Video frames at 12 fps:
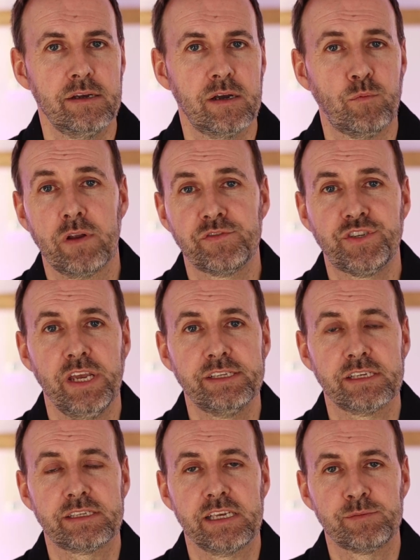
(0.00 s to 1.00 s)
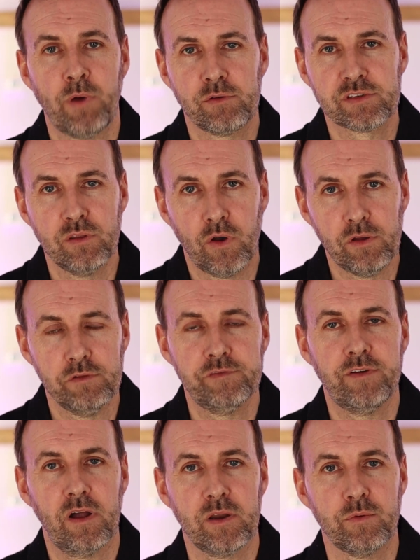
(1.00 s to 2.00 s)
And one of Jesus' most loyal
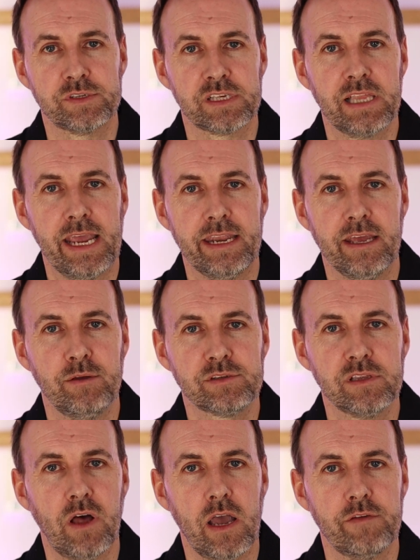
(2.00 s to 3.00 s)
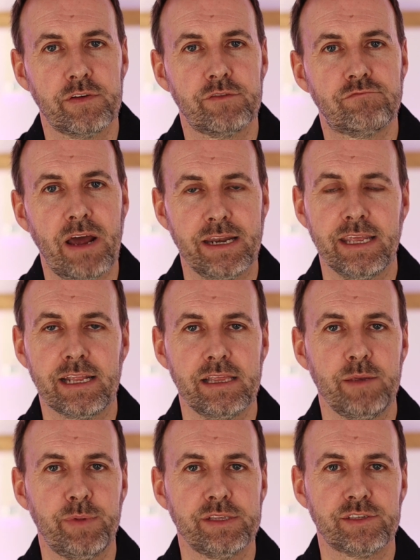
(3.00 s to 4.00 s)
followers, a lady whose life had
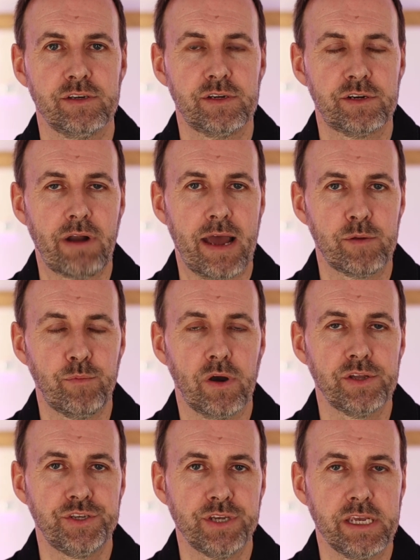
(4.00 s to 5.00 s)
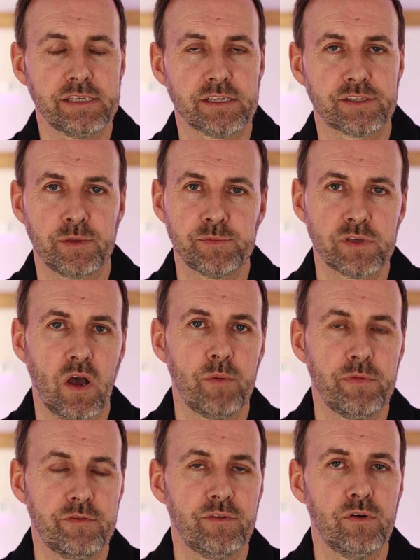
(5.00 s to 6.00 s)
radically been turned around by Jesus some
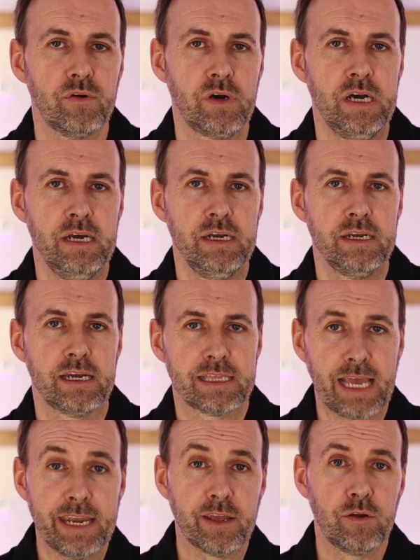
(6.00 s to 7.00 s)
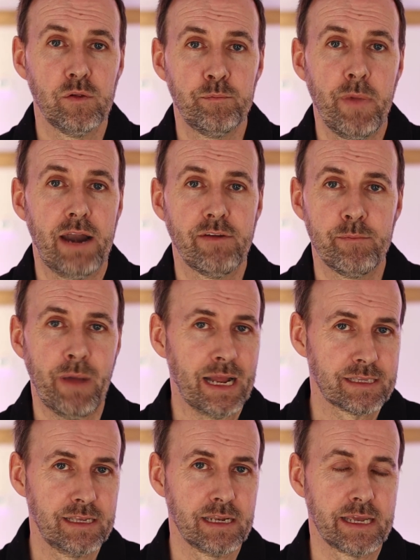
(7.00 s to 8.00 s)
time before, a lady called Mary
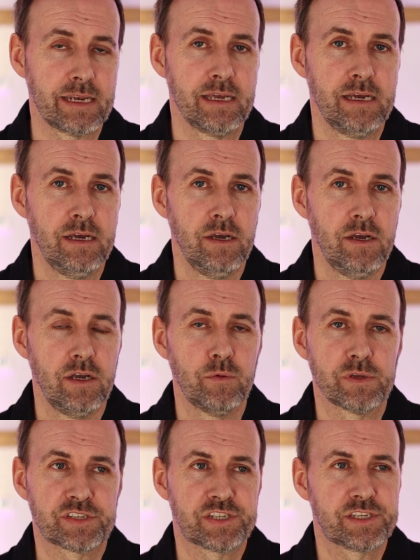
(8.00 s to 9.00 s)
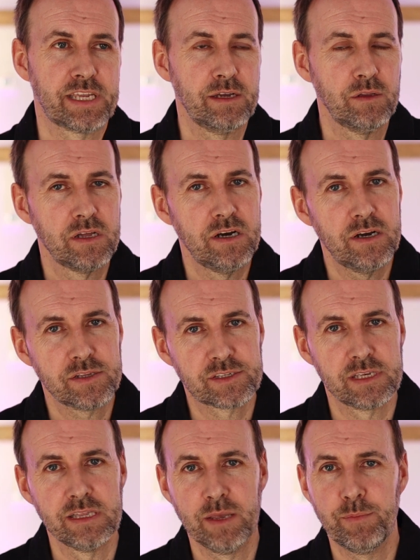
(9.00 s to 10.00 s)
Magdalene, who was still
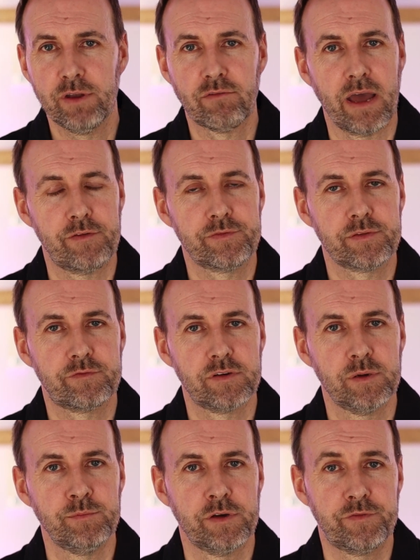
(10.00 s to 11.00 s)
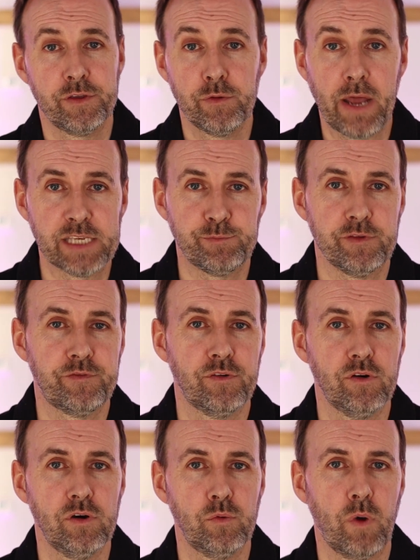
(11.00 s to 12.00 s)
utterly bereft from a few days
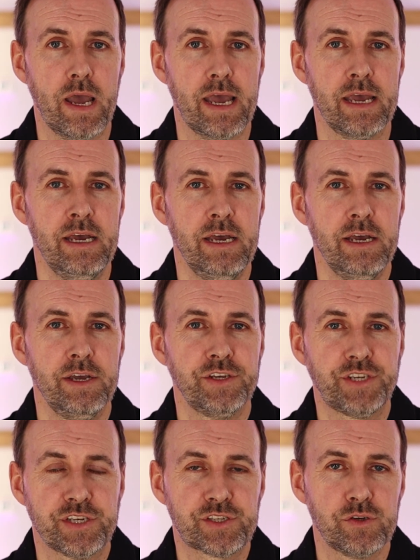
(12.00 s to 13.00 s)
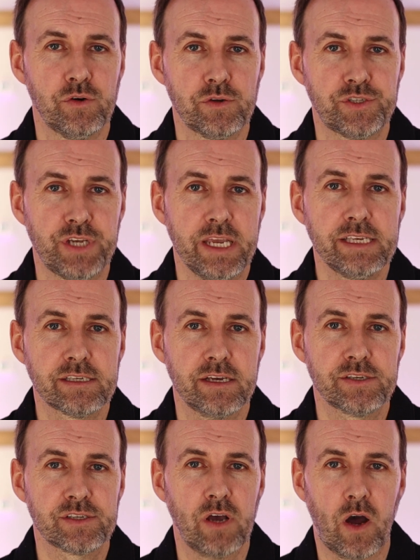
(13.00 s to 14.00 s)
before where she saw
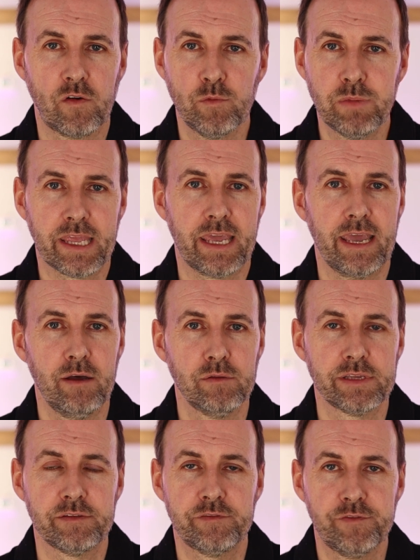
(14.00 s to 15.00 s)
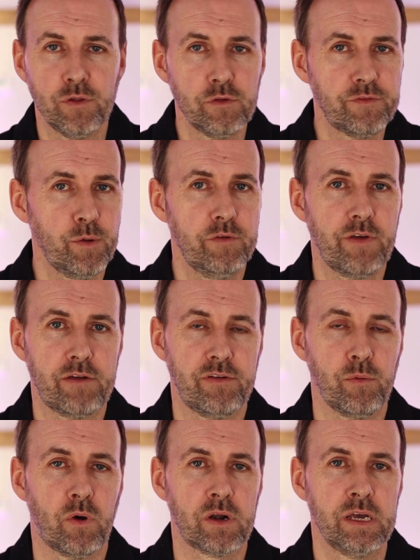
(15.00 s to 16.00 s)
Jesus horribly killed in full view of
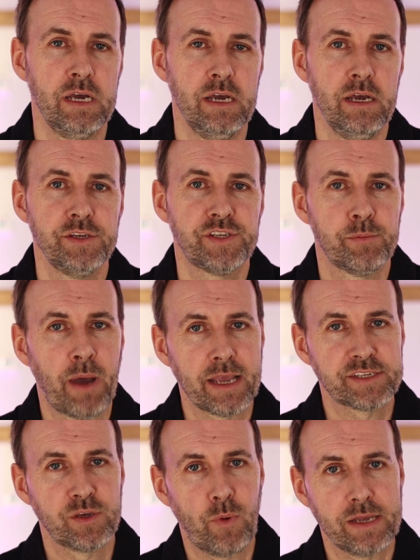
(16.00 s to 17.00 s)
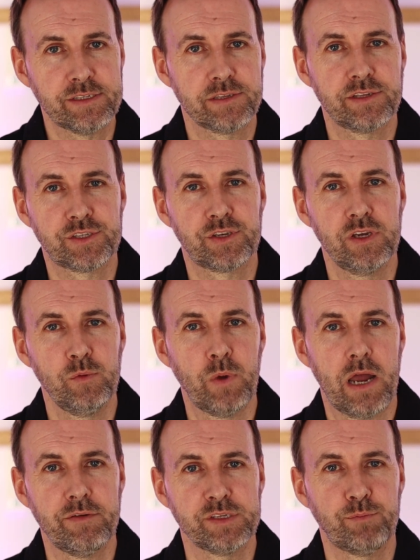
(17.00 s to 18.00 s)
everyone. She makes her way to the tomb
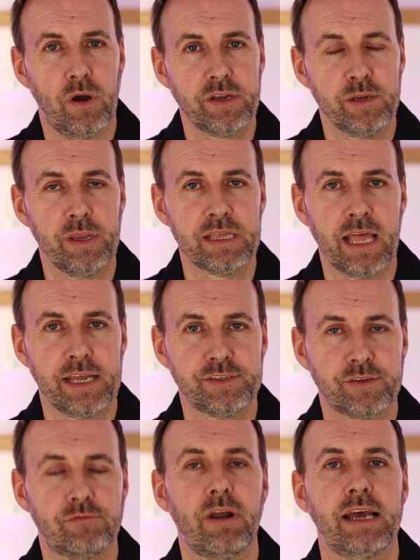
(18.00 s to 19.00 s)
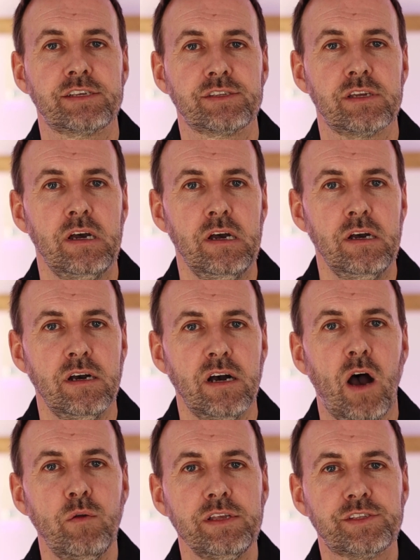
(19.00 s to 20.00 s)
where his body had been laid to rest,
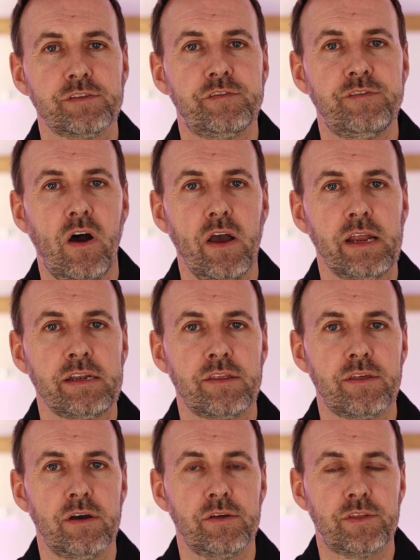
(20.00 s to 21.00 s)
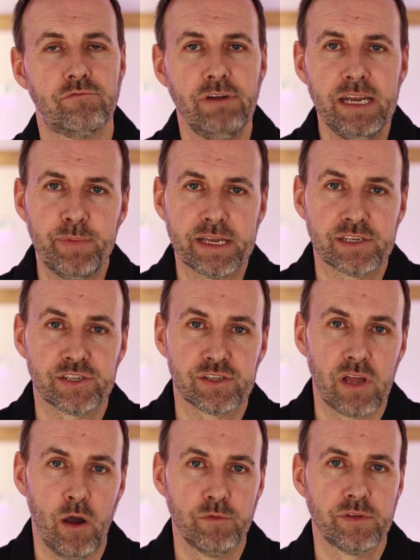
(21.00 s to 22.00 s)
only to find the really big
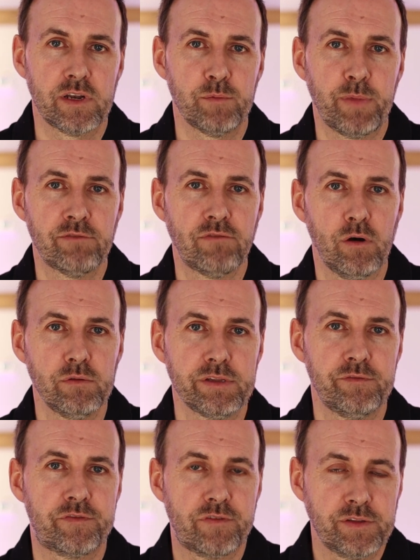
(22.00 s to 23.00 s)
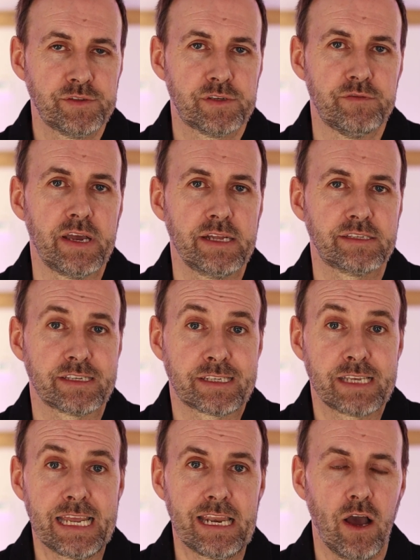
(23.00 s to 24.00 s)
stone that had been rolled in front of it to
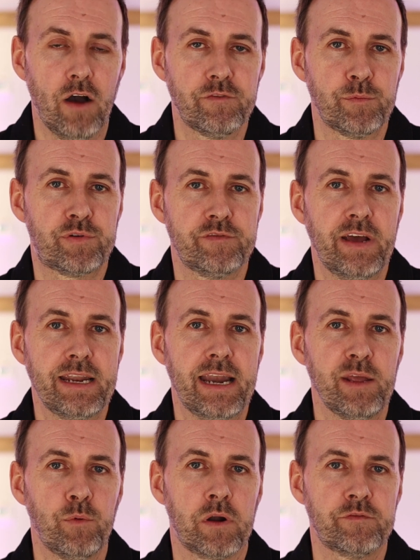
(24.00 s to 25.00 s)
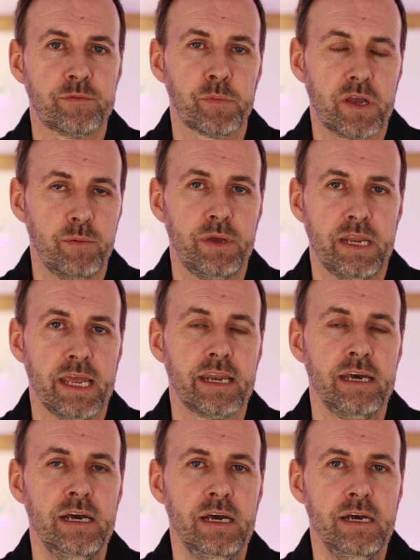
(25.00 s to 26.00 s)
seal it off and prevent anyone from coming
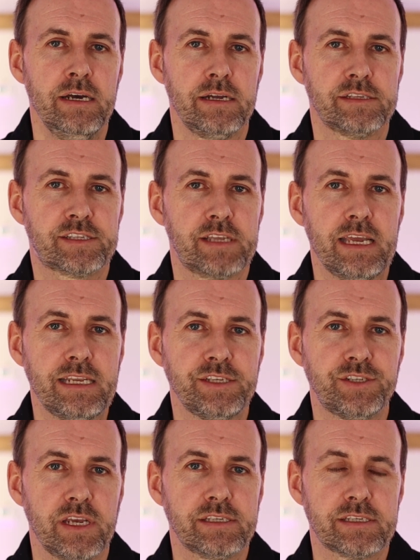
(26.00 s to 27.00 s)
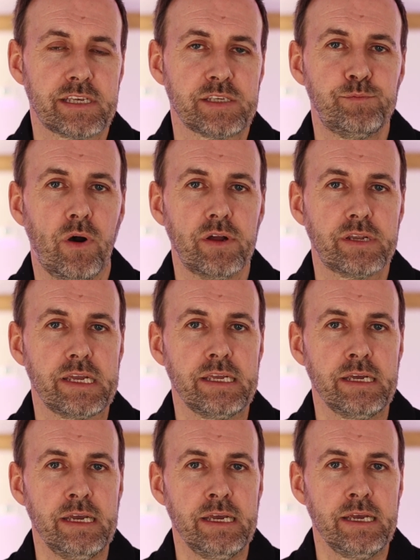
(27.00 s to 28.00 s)
in and stealing Jesus' body,
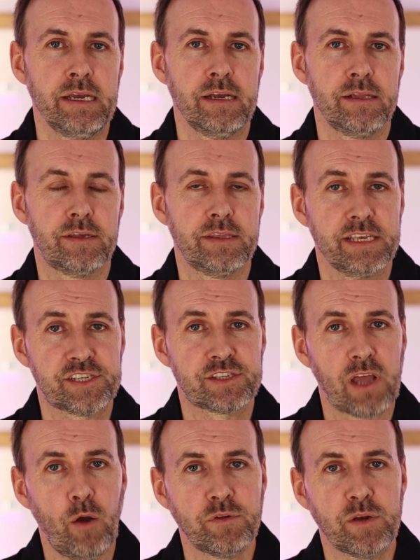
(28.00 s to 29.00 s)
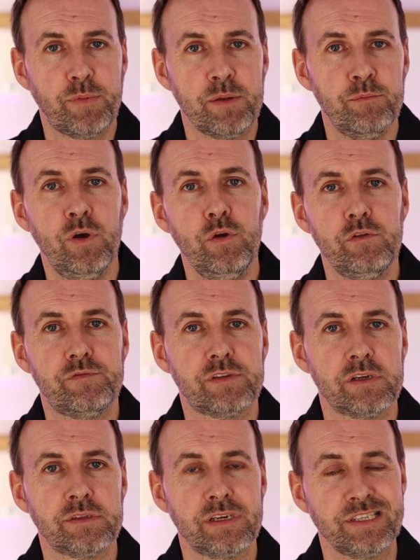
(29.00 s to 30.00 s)
that this stone had been moved
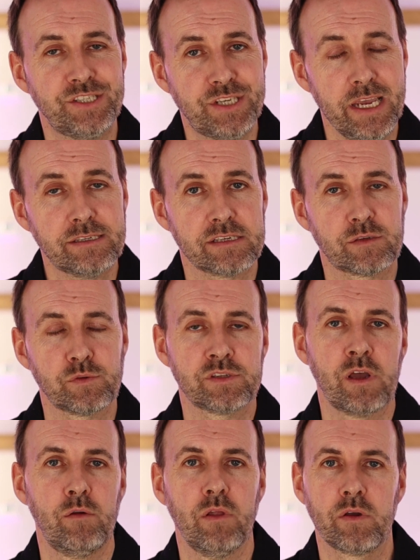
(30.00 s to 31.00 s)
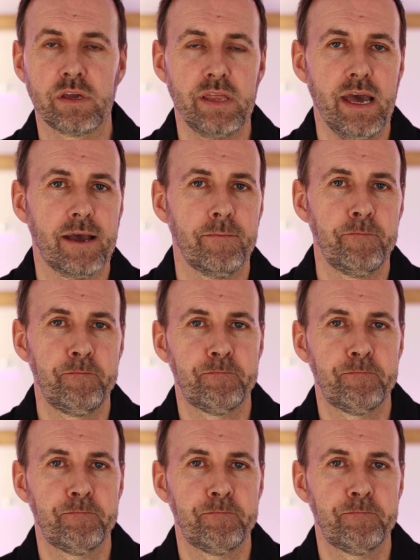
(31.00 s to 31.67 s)
and that Jesus was no longer there.